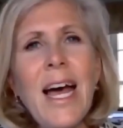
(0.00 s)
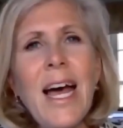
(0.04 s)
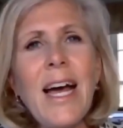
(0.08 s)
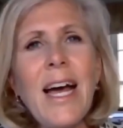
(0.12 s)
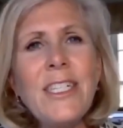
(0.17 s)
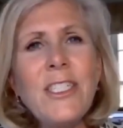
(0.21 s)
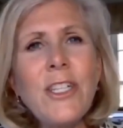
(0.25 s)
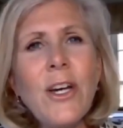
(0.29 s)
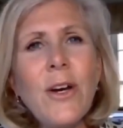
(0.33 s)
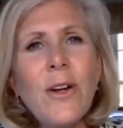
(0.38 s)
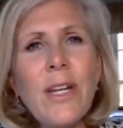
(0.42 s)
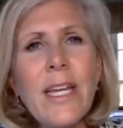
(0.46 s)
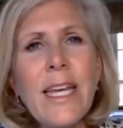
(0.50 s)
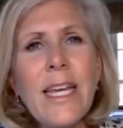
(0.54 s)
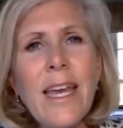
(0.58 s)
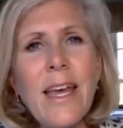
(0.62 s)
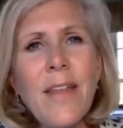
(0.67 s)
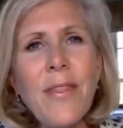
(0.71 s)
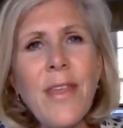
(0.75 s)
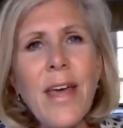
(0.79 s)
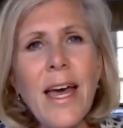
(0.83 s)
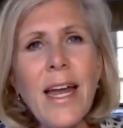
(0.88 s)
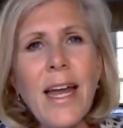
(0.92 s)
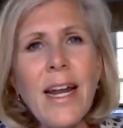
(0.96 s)
I totally
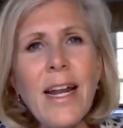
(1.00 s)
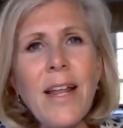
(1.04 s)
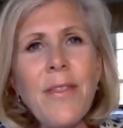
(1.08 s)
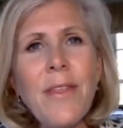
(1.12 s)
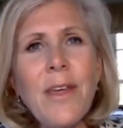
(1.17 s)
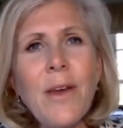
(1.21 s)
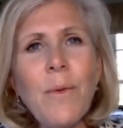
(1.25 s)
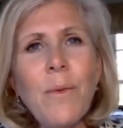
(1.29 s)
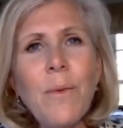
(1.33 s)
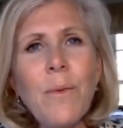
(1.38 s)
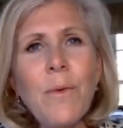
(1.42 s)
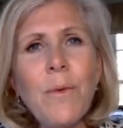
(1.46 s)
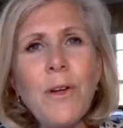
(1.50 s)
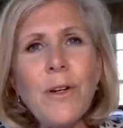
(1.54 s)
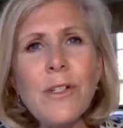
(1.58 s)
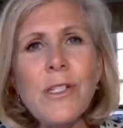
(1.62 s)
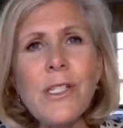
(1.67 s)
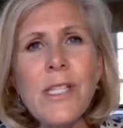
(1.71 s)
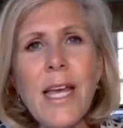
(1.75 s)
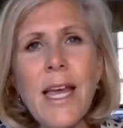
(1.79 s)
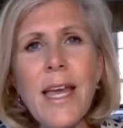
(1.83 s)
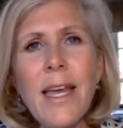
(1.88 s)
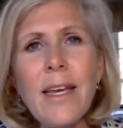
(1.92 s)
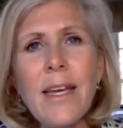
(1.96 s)
get that. I think you're
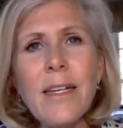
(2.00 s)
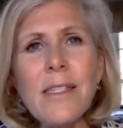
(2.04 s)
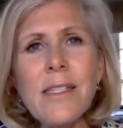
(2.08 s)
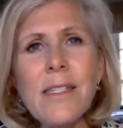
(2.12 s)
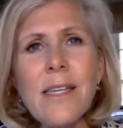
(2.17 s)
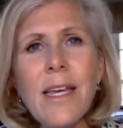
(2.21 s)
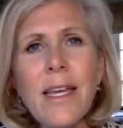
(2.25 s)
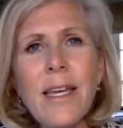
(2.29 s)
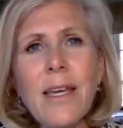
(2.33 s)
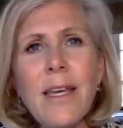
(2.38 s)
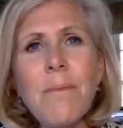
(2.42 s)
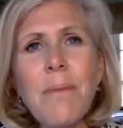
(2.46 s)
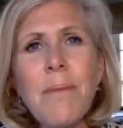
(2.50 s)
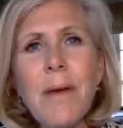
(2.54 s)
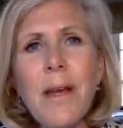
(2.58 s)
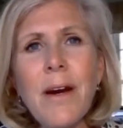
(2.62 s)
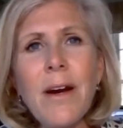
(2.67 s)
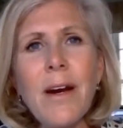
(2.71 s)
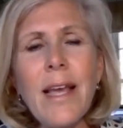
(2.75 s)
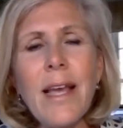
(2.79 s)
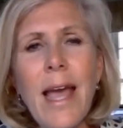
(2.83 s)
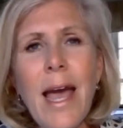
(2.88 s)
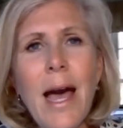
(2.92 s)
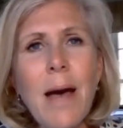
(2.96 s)
saying it's like
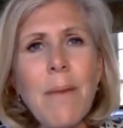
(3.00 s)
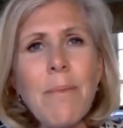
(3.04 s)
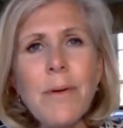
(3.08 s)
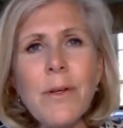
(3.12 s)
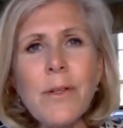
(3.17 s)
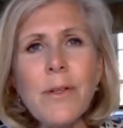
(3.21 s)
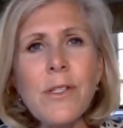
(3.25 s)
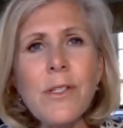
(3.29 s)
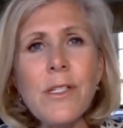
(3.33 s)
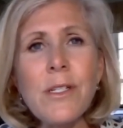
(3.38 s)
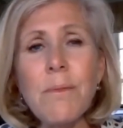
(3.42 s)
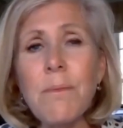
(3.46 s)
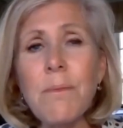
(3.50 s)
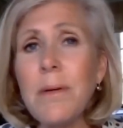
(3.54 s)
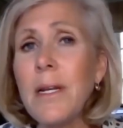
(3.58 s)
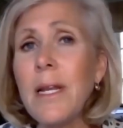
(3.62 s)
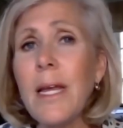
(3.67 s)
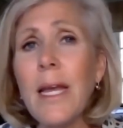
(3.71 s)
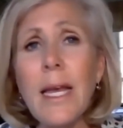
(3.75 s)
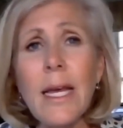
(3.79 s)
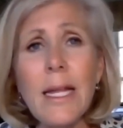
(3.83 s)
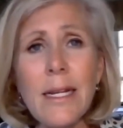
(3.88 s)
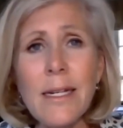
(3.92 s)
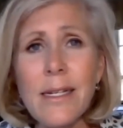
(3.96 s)
comparing apples to
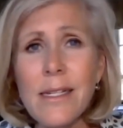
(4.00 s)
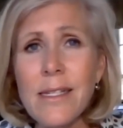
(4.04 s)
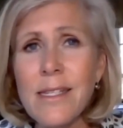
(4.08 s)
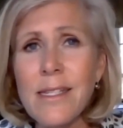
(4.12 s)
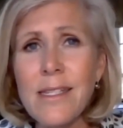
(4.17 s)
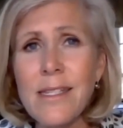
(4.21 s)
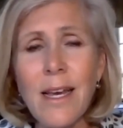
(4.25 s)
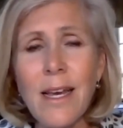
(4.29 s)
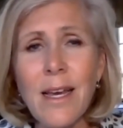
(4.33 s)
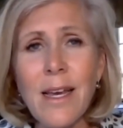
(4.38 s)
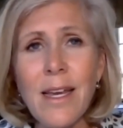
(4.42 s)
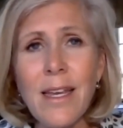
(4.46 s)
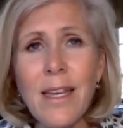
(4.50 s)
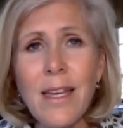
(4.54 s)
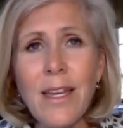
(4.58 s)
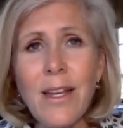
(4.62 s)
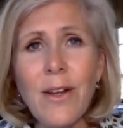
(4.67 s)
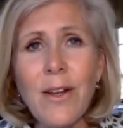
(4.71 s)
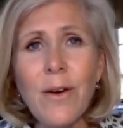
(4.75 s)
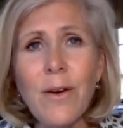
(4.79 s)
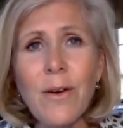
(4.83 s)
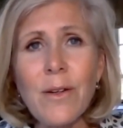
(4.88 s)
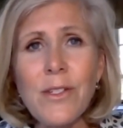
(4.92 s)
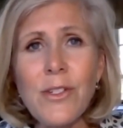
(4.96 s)
bananas.
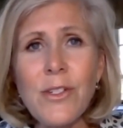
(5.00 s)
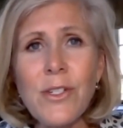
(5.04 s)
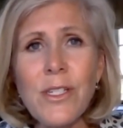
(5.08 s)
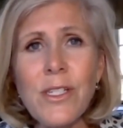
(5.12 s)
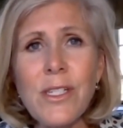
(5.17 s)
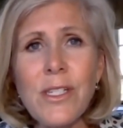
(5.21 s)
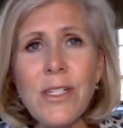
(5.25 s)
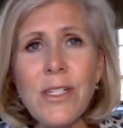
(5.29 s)
It's